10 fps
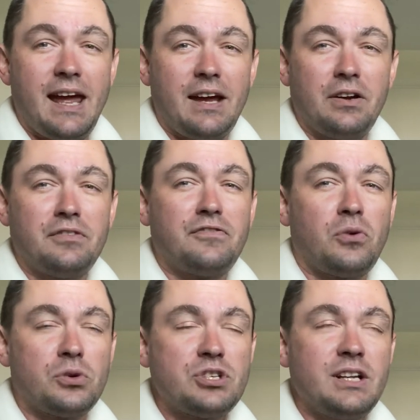and
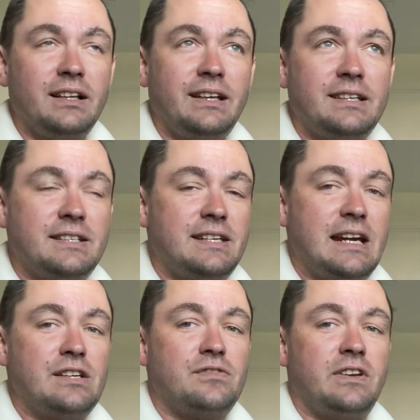unfortunately,
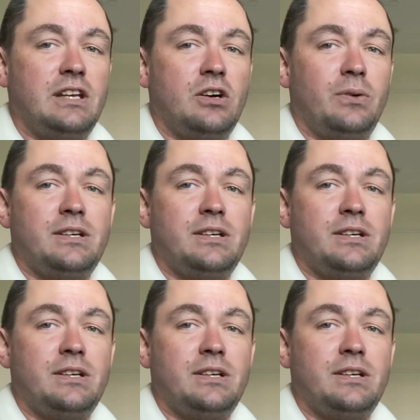today's video